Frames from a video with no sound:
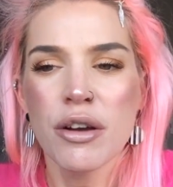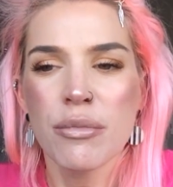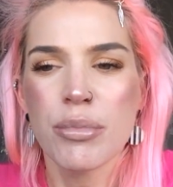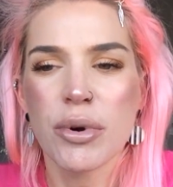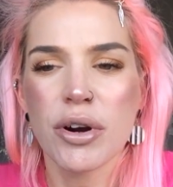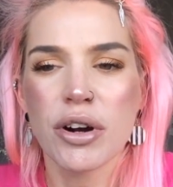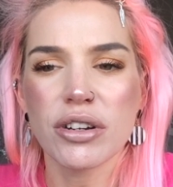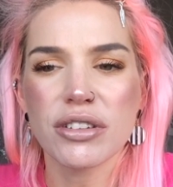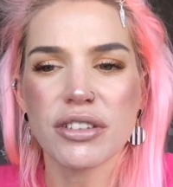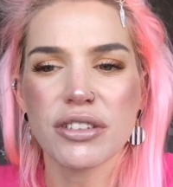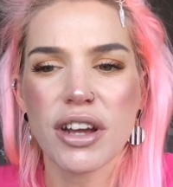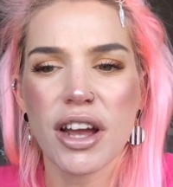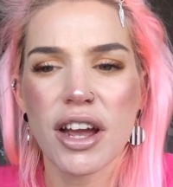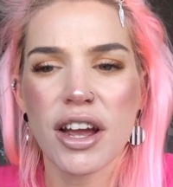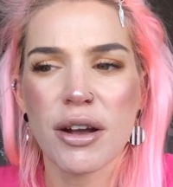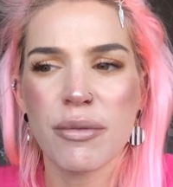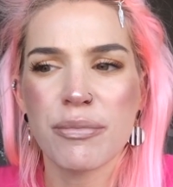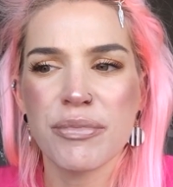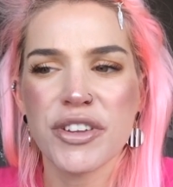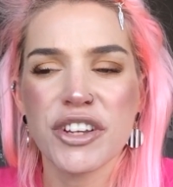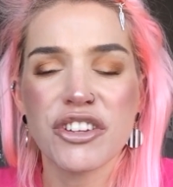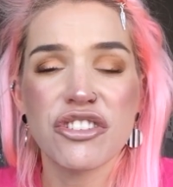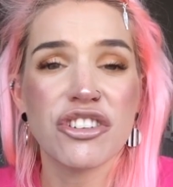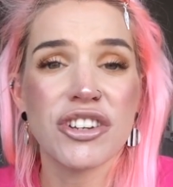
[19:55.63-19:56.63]
But
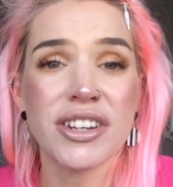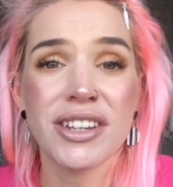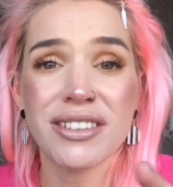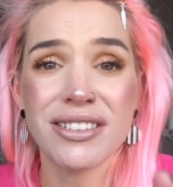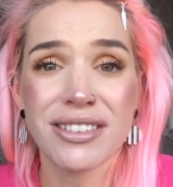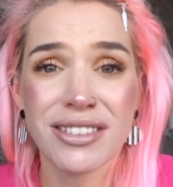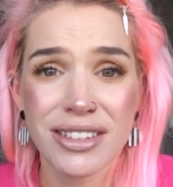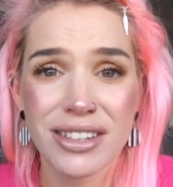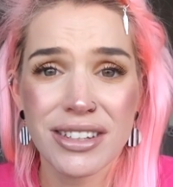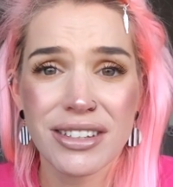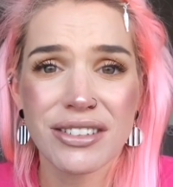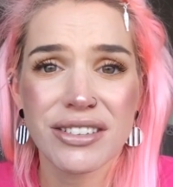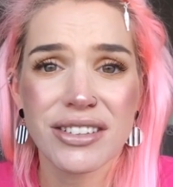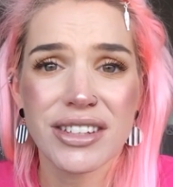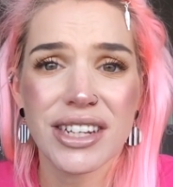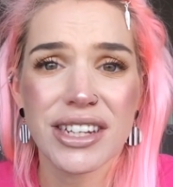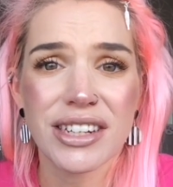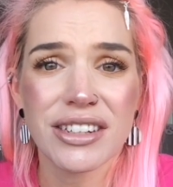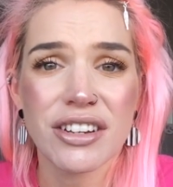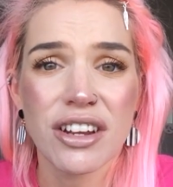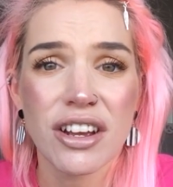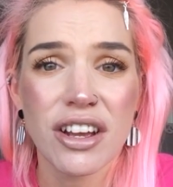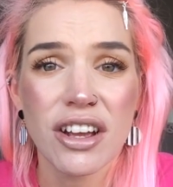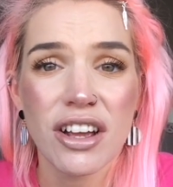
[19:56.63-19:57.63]
she
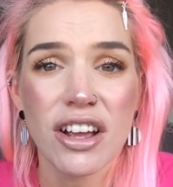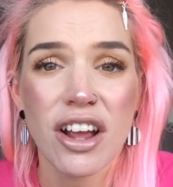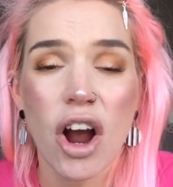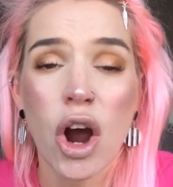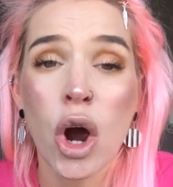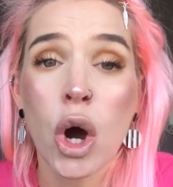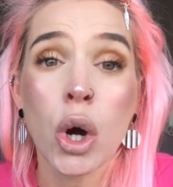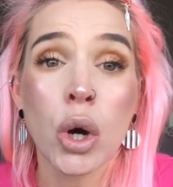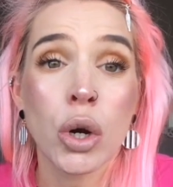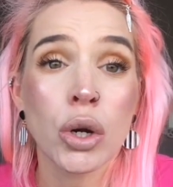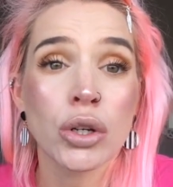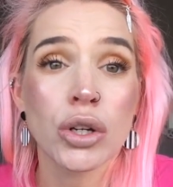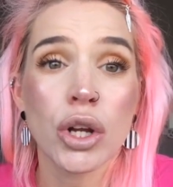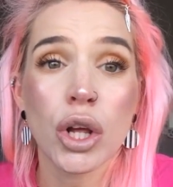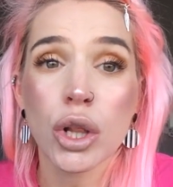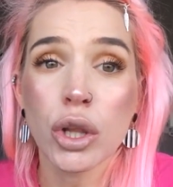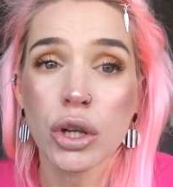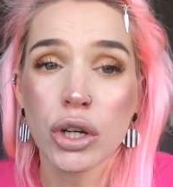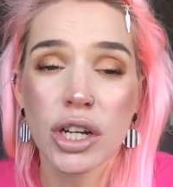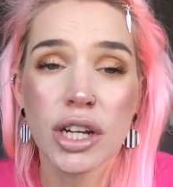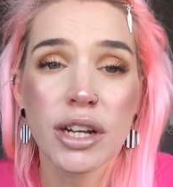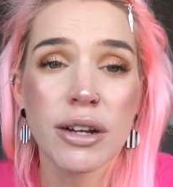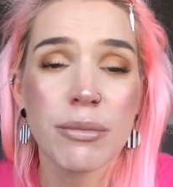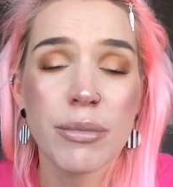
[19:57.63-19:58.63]
insisted on
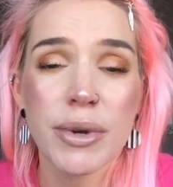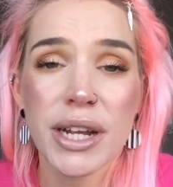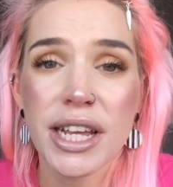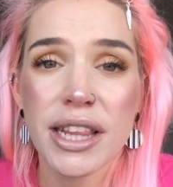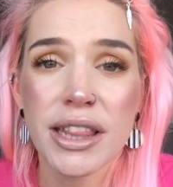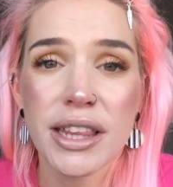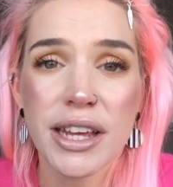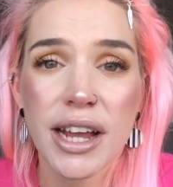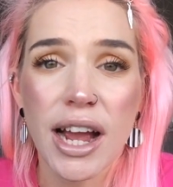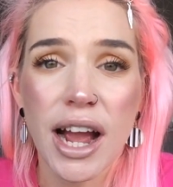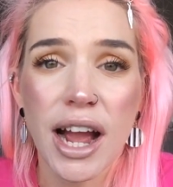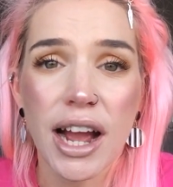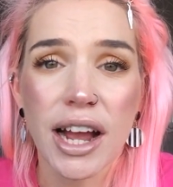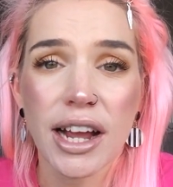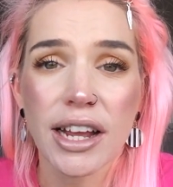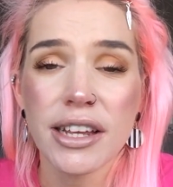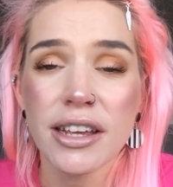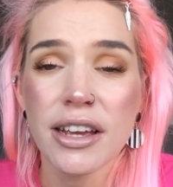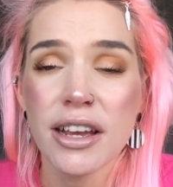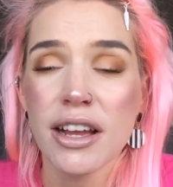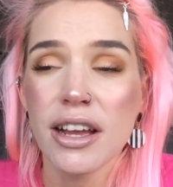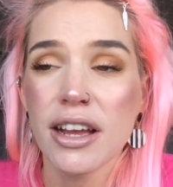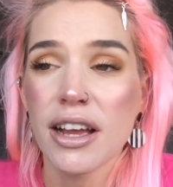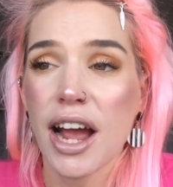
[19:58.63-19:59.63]
looking me in the
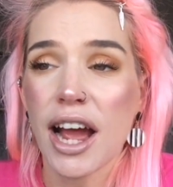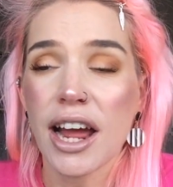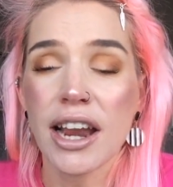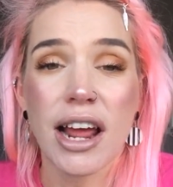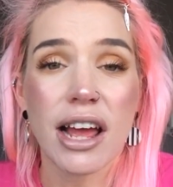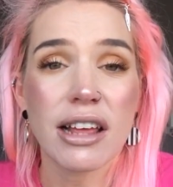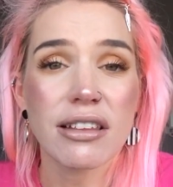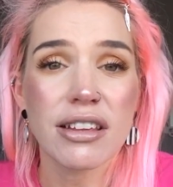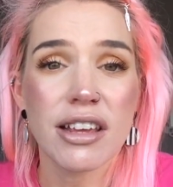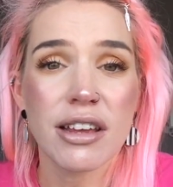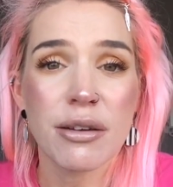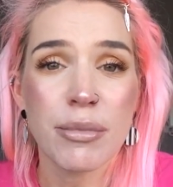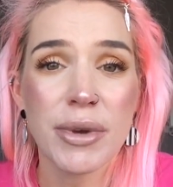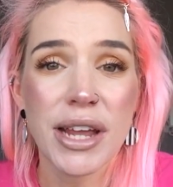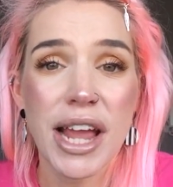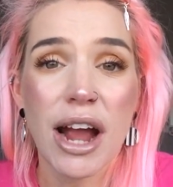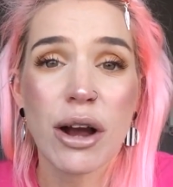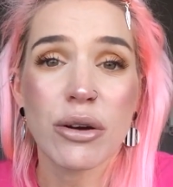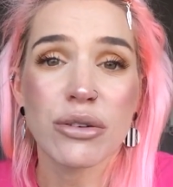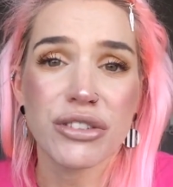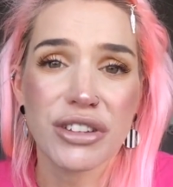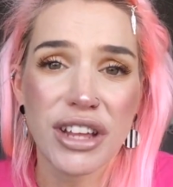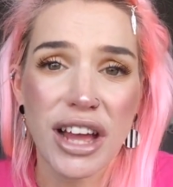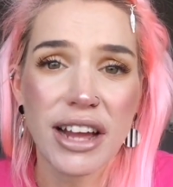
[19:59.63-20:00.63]
eye and asking me
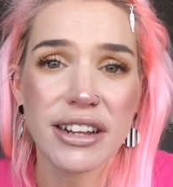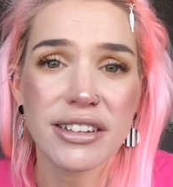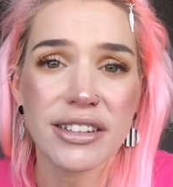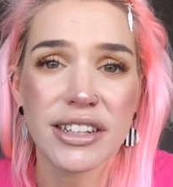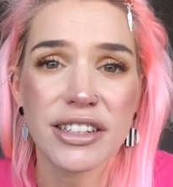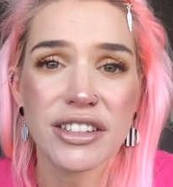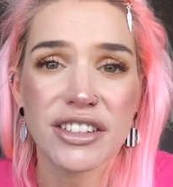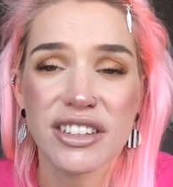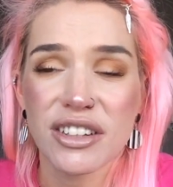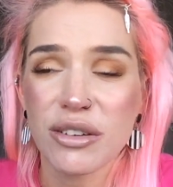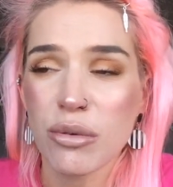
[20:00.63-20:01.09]
how saddened